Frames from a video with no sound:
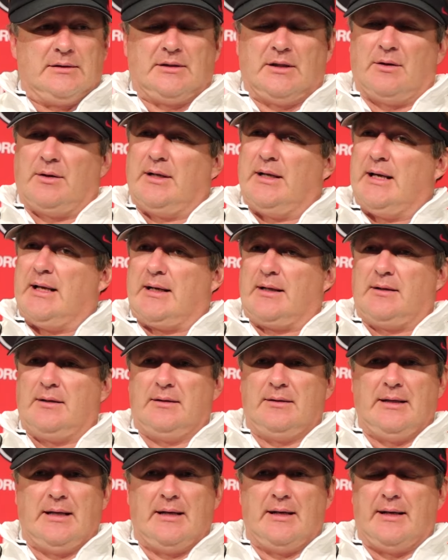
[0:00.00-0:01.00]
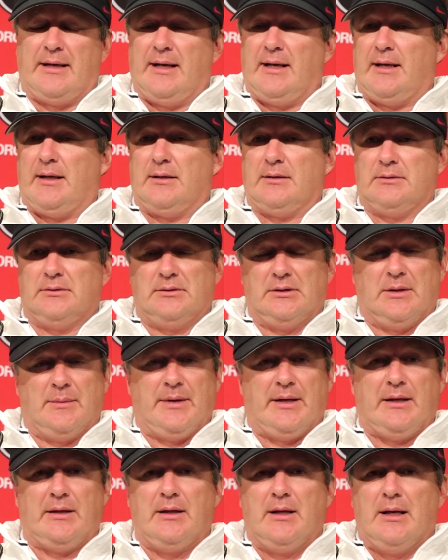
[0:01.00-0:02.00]
I thought he had a good day today. I
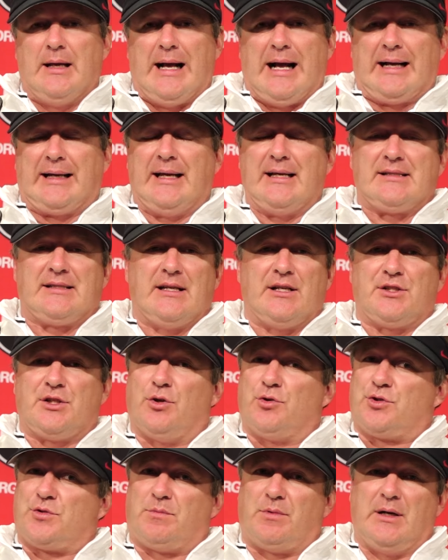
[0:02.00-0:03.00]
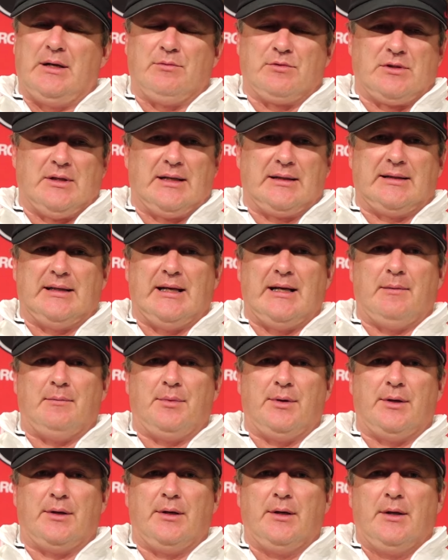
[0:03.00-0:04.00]
mean, I can't say his whole spring was like that,
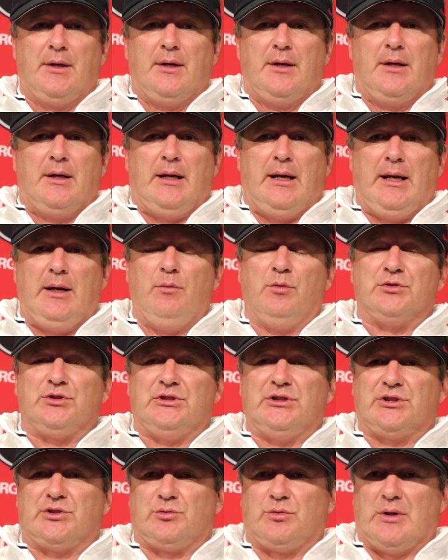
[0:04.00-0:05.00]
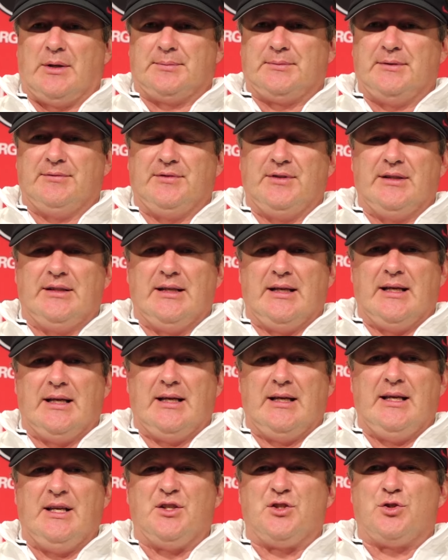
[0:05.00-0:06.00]
but he was disruptive
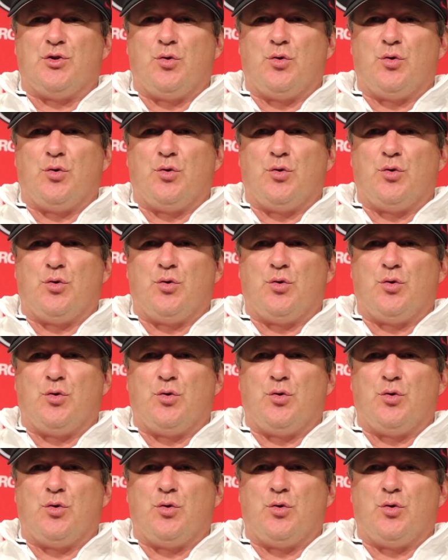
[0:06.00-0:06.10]
today. He's